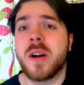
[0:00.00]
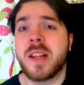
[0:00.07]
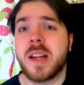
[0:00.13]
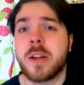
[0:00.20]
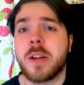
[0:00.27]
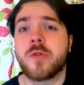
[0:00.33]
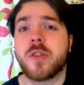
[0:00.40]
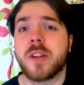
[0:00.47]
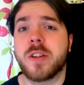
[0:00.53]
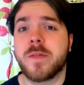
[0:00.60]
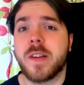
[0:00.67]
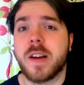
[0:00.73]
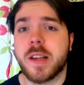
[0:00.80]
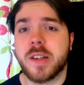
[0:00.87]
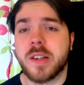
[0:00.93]
an Android
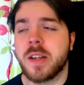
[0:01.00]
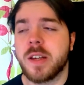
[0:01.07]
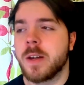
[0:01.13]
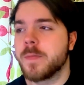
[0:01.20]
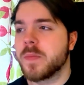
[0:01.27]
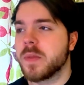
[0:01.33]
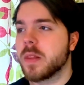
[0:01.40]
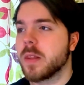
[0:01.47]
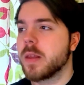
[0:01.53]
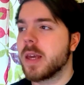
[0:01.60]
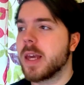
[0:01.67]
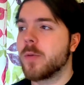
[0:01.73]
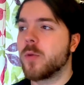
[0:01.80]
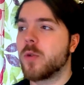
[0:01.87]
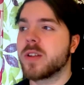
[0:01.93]
device. It
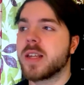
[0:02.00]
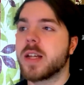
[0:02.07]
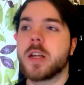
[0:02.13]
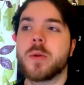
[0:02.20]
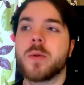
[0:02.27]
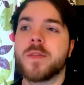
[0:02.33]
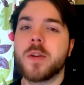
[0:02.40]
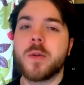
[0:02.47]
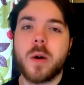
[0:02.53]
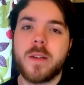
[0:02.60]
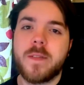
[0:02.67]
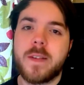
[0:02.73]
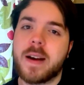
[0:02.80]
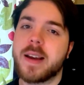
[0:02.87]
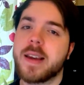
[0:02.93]
won't tell you if you
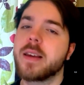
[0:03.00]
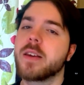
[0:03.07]
qualify,